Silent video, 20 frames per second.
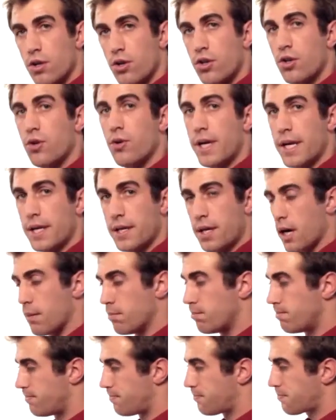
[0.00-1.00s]
to an income.
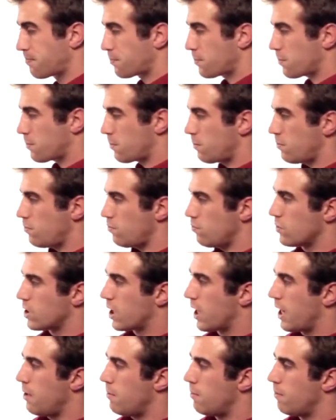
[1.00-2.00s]

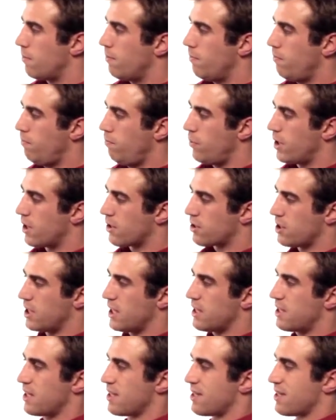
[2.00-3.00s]
Okay? So
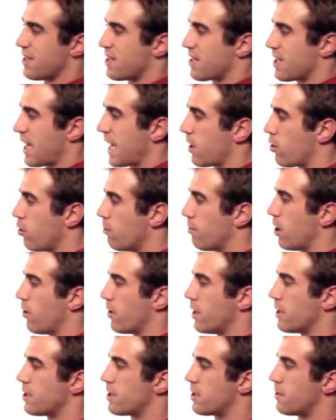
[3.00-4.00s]
this is the cycle
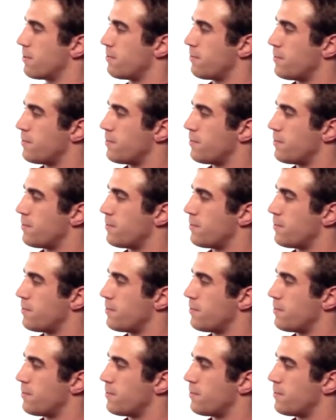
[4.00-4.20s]
bonus.